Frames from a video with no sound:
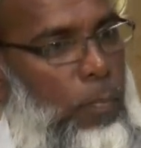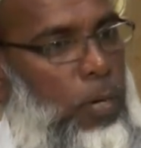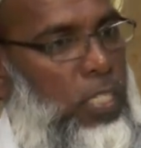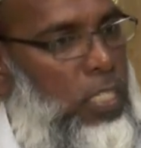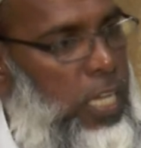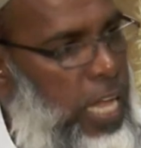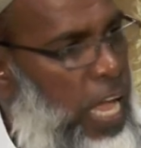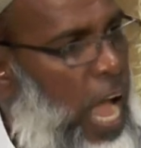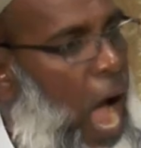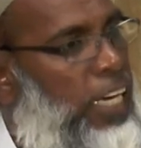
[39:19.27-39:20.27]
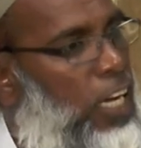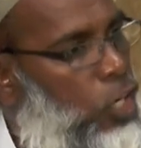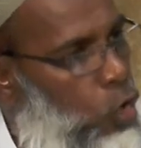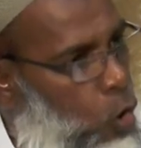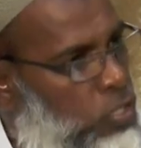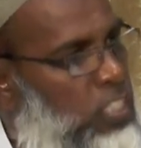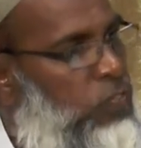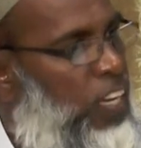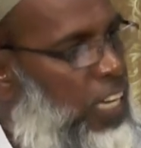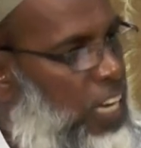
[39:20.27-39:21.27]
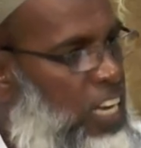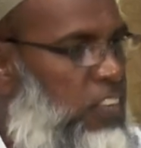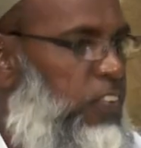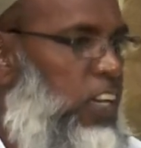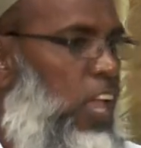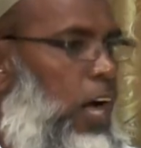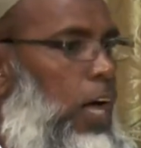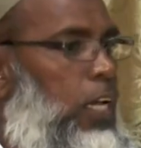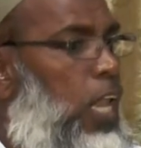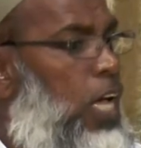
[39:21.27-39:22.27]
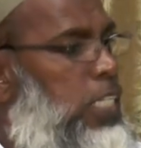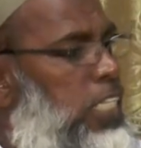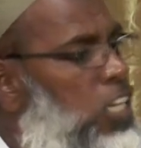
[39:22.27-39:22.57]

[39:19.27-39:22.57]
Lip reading: But they are the cause for it leaving. Allah did